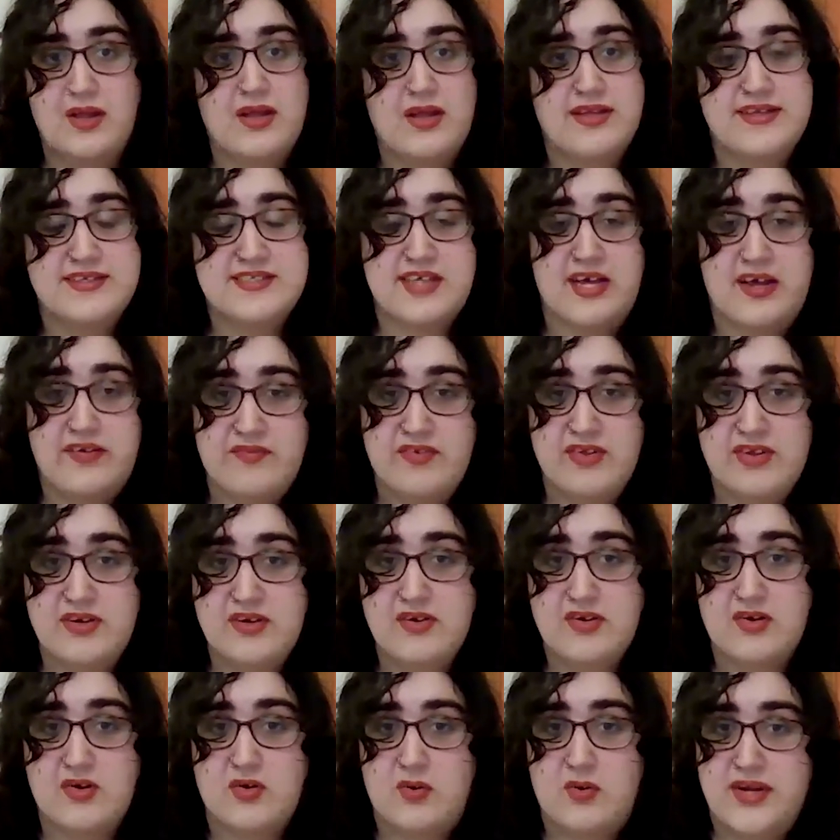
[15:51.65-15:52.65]
is
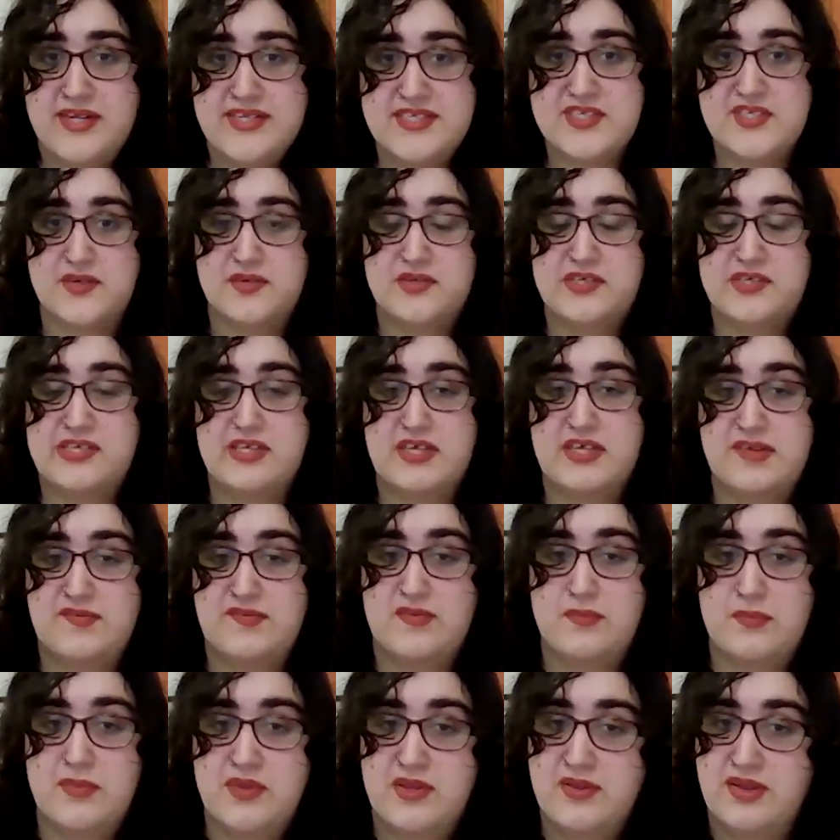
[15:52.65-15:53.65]
often quite socially
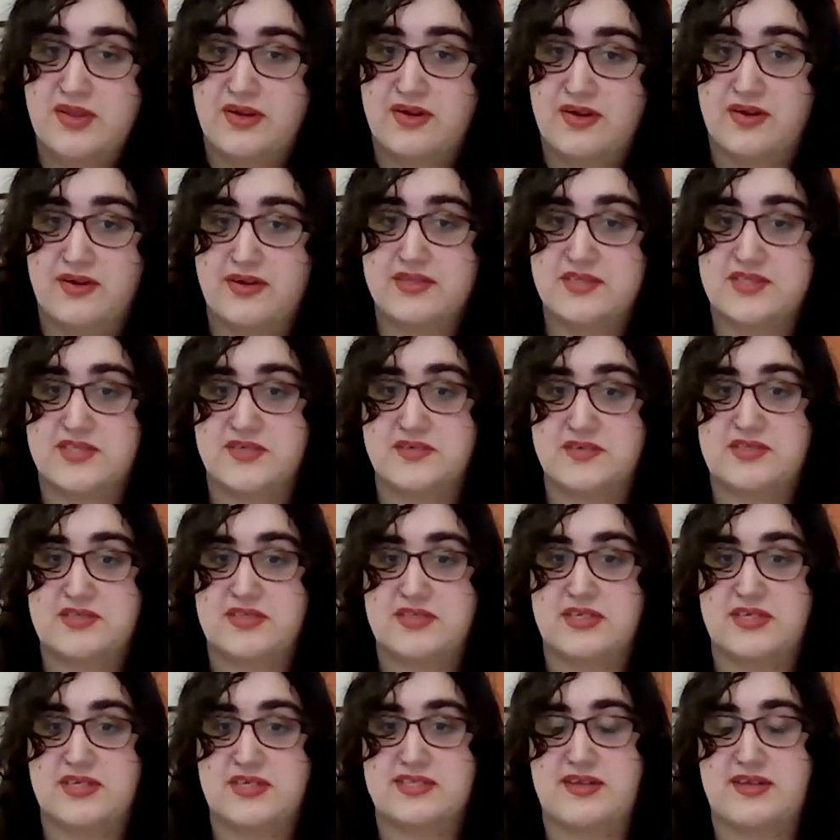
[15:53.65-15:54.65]
familiar and
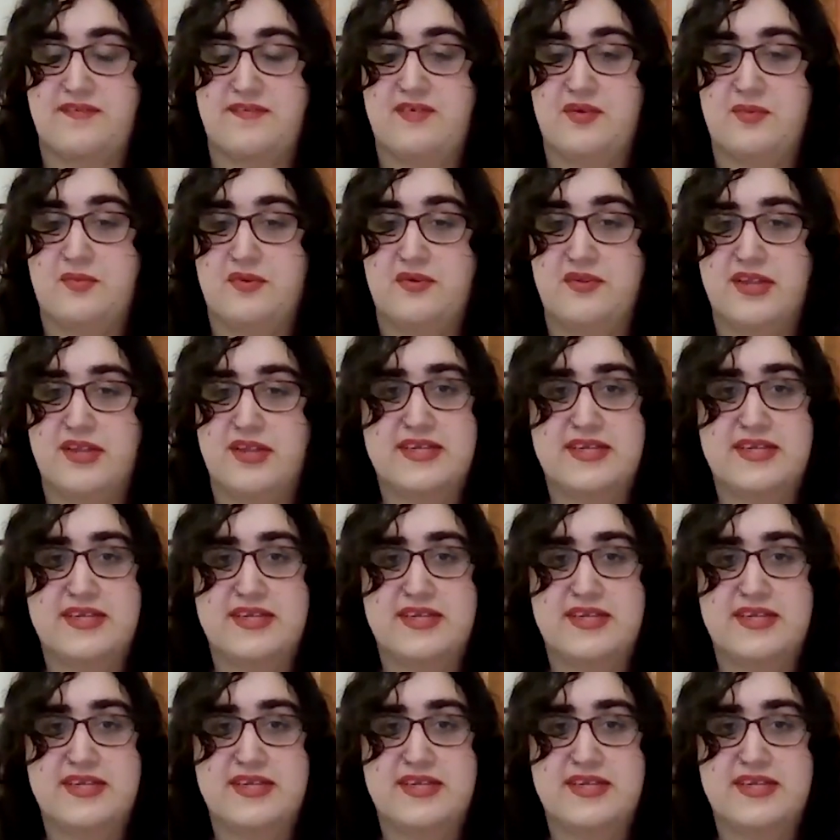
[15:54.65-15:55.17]
socially acceptable.